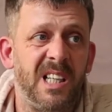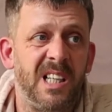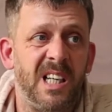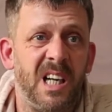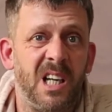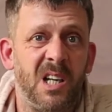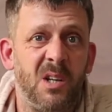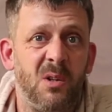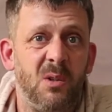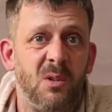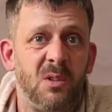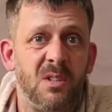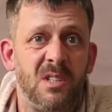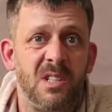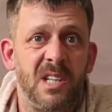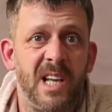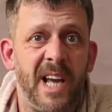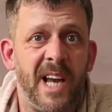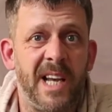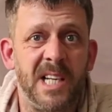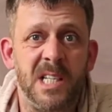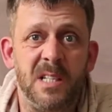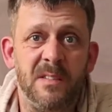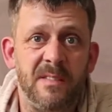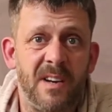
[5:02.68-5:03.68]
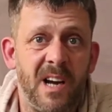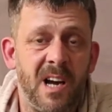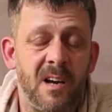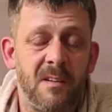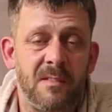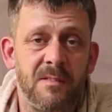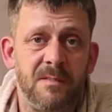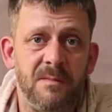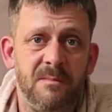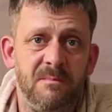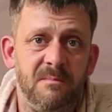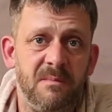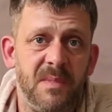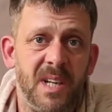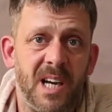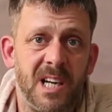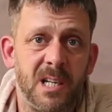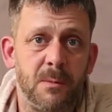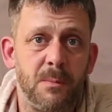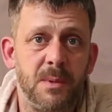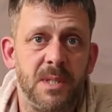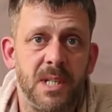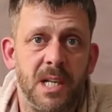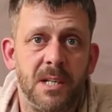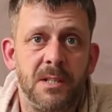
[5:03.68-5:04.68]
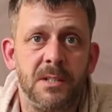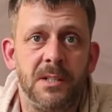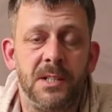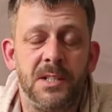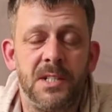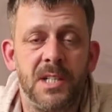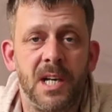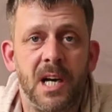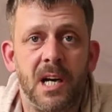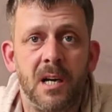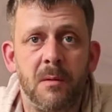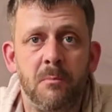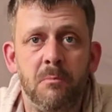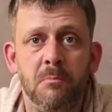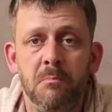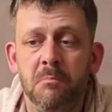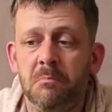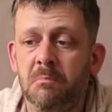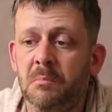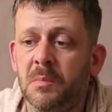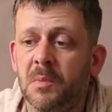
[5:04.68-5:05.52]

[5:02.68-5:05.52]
a good 85-90% of the time.